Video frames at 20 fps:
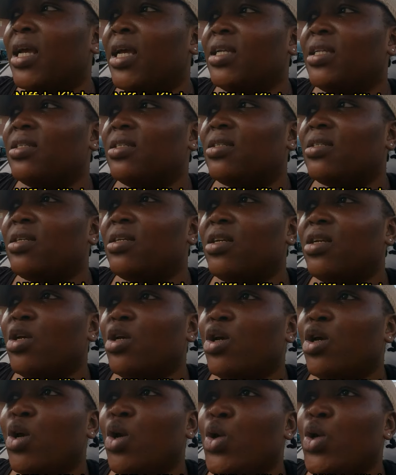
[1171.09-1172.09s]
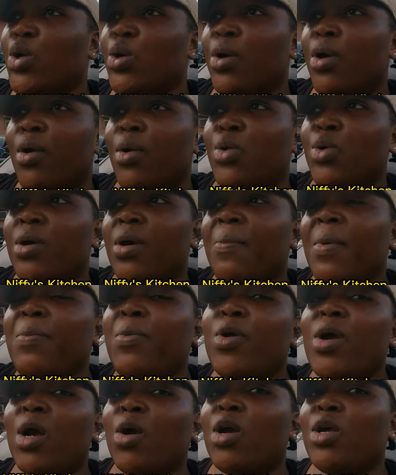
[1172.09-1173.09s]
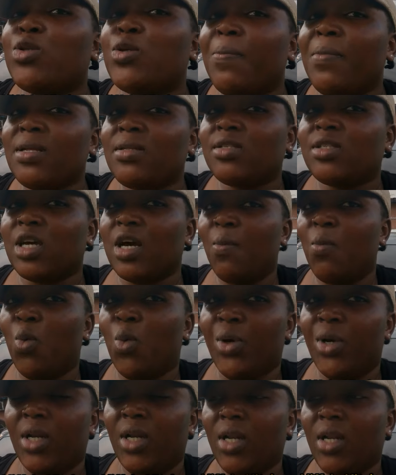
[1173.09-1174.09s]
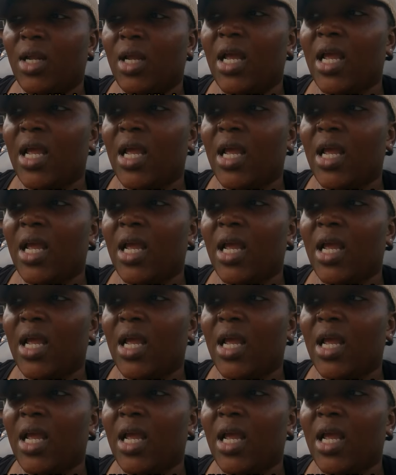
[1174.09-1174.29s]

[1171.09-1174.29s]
and you, maybe you are going to meet someone.